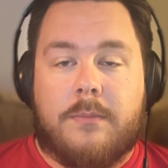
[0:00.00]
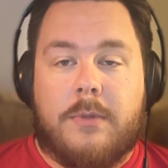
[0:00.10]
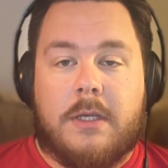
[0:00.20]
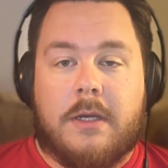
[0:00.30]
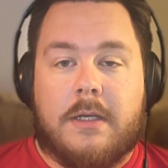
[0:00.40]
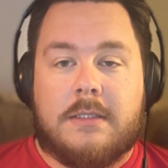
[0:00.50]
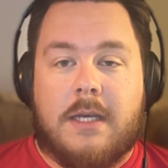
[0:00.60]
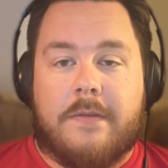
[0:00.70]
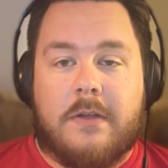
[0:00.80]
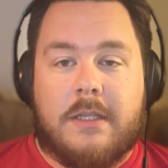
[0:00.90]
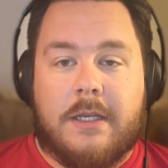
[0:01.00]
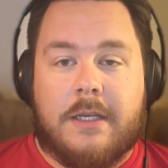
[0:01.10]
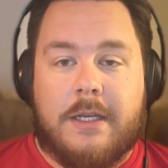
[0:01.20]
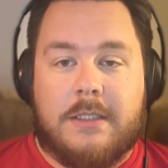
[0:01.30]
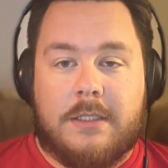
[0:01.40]
because
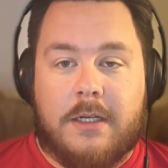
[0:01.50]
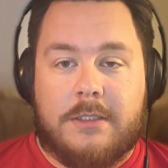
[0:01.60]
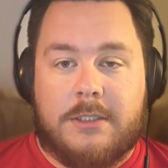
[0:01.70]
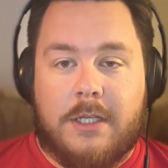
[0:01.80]
everything he touched